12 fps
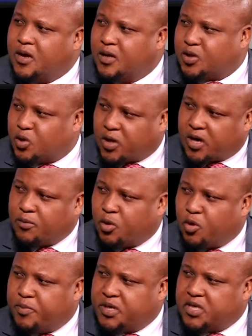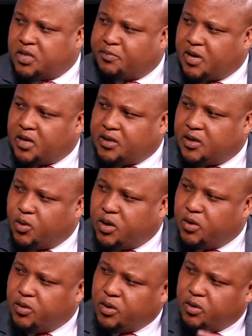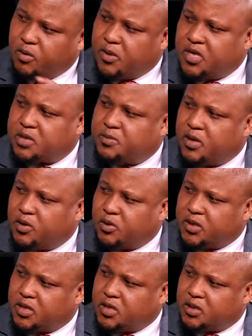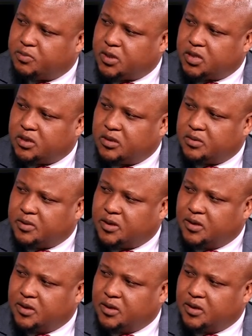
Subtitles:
So Cream Group, is it spelled the way we normally spell it, or is it a special spelling?